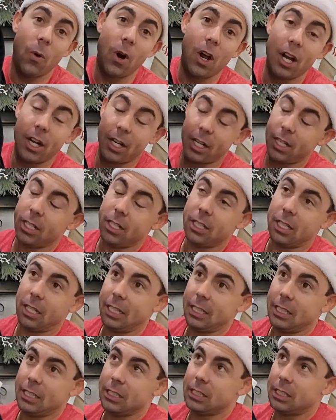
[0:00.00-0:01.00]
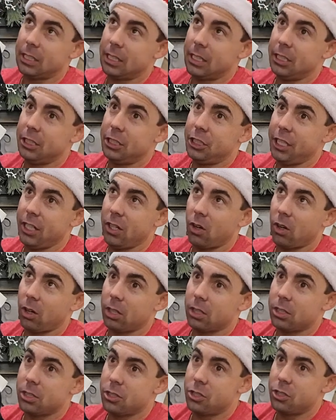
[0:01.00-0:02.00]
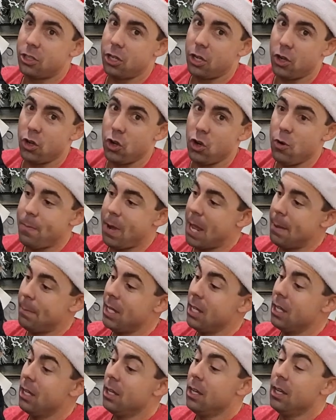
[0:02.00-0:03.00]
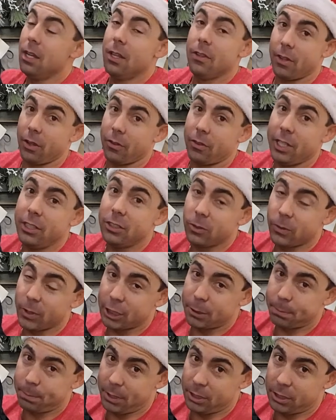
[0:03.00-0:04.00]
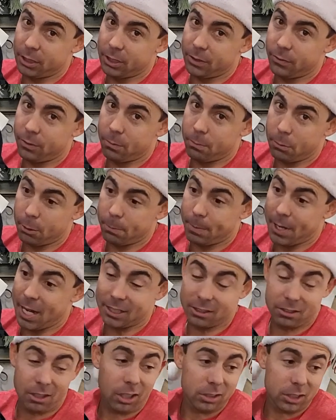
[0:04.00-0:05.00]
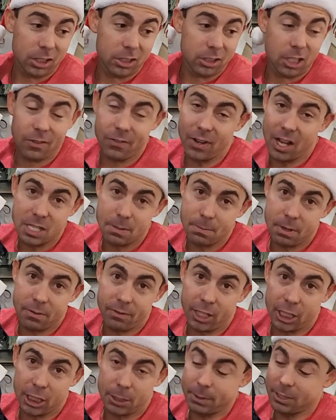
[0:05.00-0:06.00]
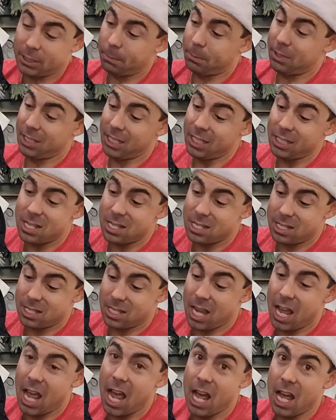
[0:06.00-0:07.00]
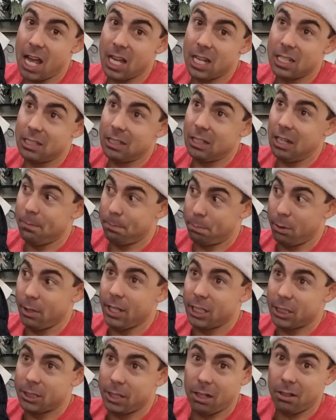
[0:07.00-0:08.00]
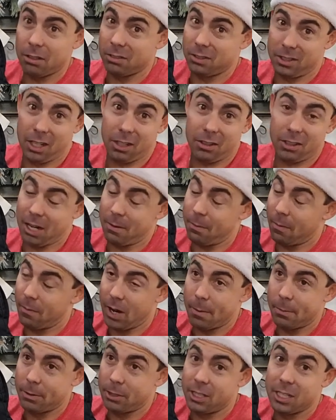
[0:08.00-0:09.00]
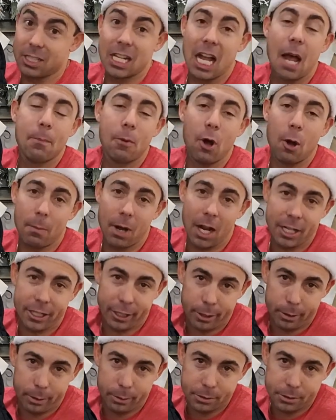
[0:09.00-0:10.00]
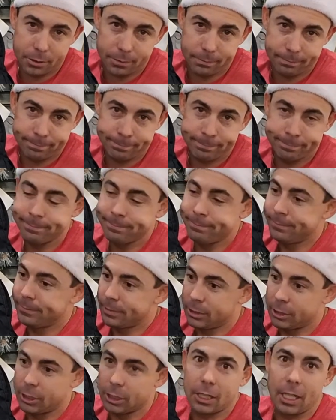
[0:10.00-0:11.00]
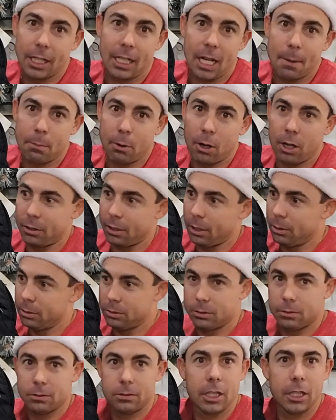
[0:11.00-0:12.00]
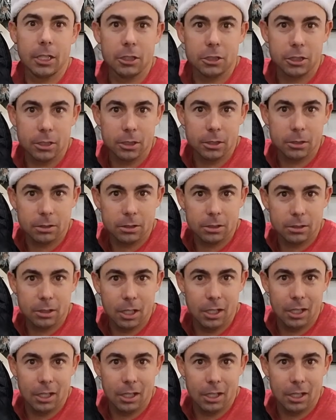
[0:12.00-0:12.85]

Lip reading: Ruck. I think this is the GR2 maybe. Now, these are expensive book bags. A lot of this stuff hasn't been very expensive, but this is a pretty, I can't remember how much it is. I bought mine used, just like I bought those tennis shoes.